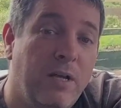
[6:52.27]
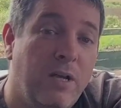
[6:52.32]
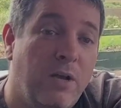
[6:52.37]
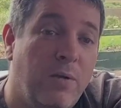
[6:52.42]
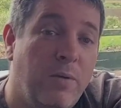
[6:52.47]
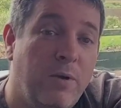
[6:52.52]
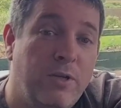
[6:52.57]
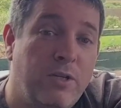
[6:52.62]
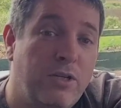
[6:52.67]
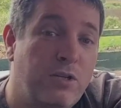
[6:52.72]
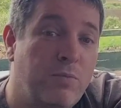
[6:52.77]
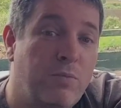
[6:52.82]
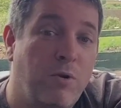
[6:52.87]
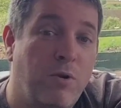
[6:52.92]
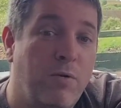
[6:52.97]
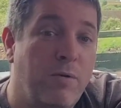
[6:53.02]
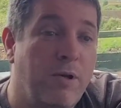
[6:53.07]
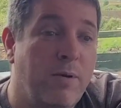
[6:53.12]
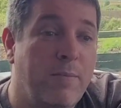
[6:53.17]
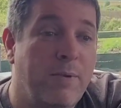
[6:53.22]
which is
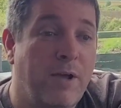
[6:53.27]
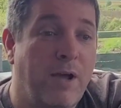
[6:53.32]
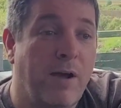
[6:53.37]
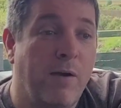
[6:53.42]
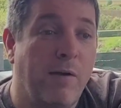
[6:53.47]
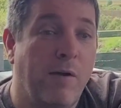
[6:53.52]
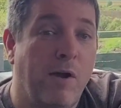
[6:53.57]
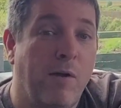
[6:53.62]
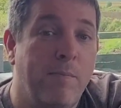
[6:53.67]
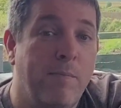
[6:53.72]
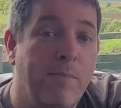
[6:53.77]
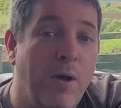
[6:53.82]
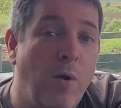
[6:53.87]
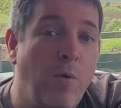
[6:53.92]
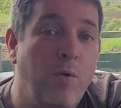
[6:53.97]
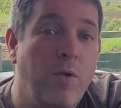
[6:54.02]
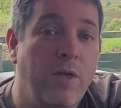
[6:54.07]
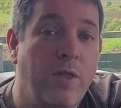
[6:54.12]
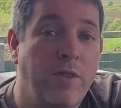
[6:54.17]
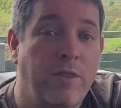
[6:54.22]
probably about a
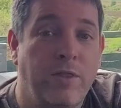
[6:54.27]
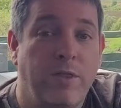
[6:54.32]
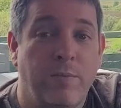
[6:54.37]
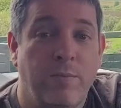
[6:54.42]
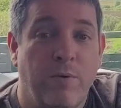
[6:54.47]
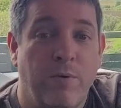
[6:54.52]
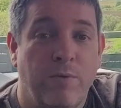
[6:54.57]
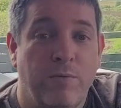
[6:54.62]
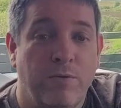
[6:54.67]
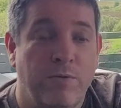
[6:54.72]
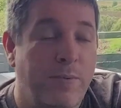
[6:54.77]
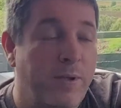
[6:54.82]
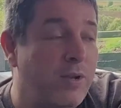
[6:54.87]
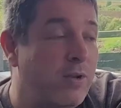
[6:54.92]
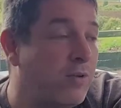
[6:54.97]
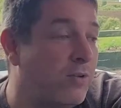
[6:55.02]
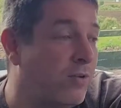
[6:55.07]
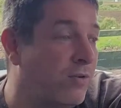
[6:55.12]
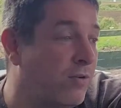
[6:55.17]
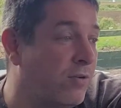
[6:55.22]
millionth of what we've spent
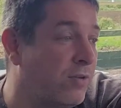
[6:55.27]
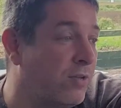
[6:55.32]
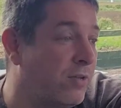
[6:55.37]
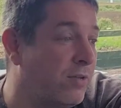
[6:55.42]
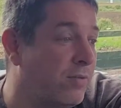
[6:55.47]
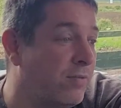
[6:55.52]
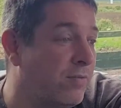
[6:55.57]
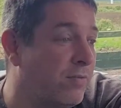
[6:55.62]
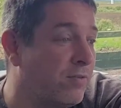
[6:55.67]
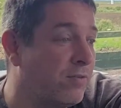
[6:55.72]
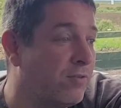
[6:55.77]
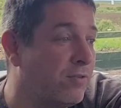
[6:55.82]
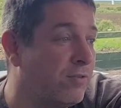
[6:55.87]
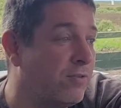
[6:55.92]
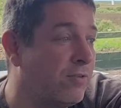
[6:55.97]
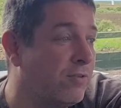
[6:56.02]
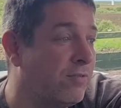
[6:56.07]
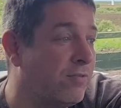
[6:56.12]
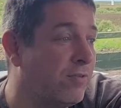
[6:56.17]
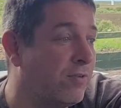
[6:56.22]
on holiday
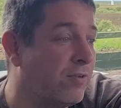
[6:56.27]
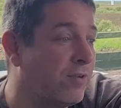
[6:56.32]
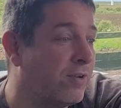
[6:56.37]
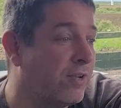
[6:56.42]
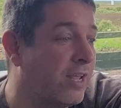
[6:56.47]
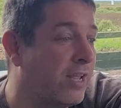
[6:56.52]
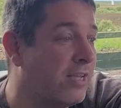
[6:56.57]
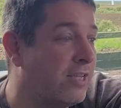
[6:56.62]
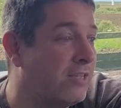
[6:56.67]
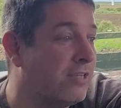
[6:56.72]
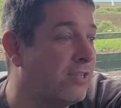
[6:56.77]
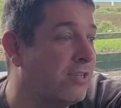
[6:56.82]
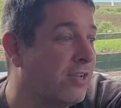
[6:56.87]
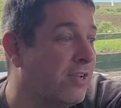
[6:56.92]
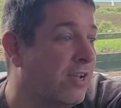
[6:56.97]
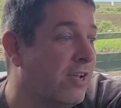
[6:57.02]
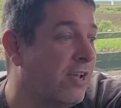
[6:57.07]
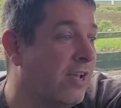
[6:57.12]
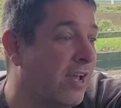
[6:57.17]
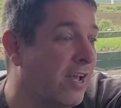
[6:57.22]
for kids'
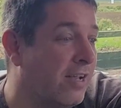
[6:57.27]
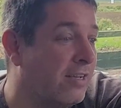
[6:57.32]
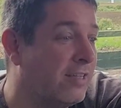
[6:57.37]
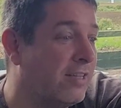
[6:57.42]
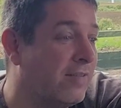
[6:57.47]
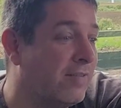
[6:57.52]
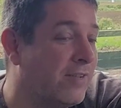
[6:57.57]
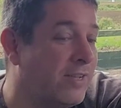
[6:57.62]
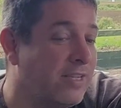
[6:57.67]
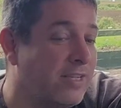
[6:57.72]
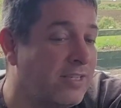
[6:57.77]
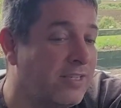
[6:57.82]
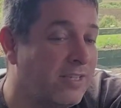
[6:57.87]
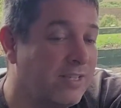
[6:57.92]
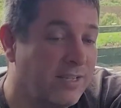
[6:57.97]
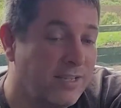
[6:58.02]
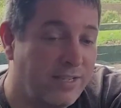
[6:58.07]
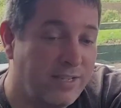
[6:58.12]
activities.